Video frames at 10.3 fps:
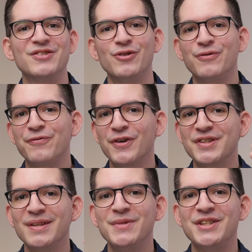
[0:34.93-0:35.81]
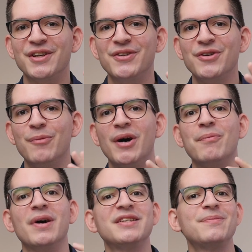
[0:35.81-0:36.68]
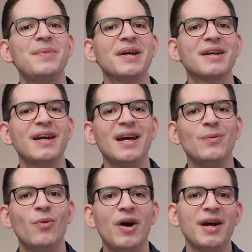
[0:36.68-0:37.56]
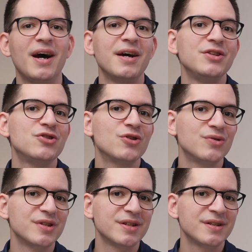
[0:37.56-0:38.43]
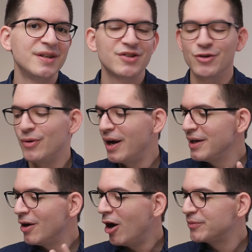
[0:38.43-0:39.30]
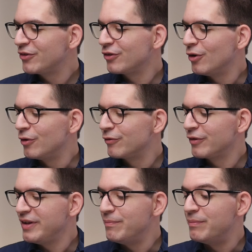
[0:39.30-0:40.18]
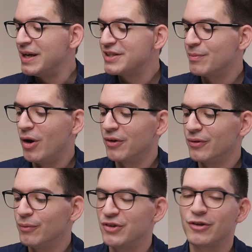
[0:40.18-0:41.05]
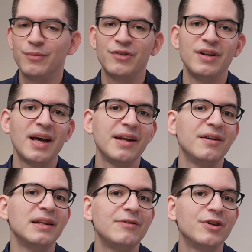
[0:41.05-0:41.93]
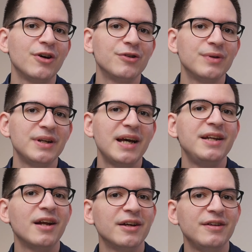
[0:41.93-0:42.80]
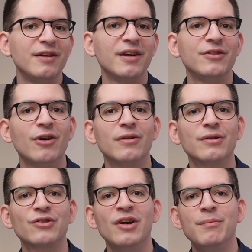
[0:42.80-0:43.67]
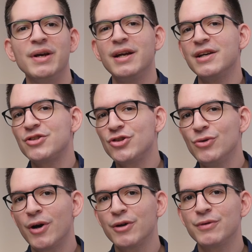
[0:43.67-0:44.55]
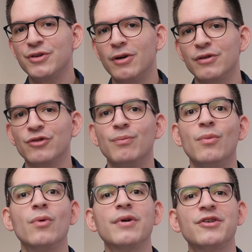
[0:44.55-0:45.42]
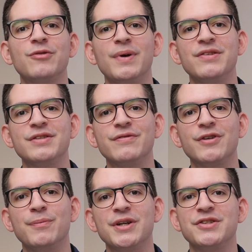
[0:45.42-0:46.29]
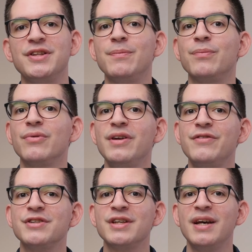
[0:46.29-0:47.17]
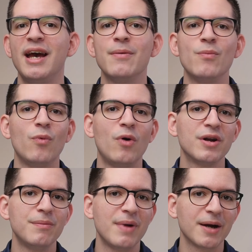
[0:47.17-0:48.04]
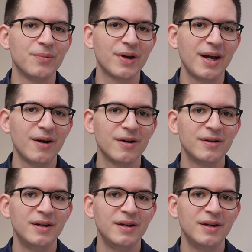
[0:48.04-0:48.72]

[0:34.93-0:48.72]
so first let me tell you about my spec and why I chose it. So I opted to go for the base model, which comes in at $1,199, making it $200 more expensive compared to the previous M1 MacBook Air.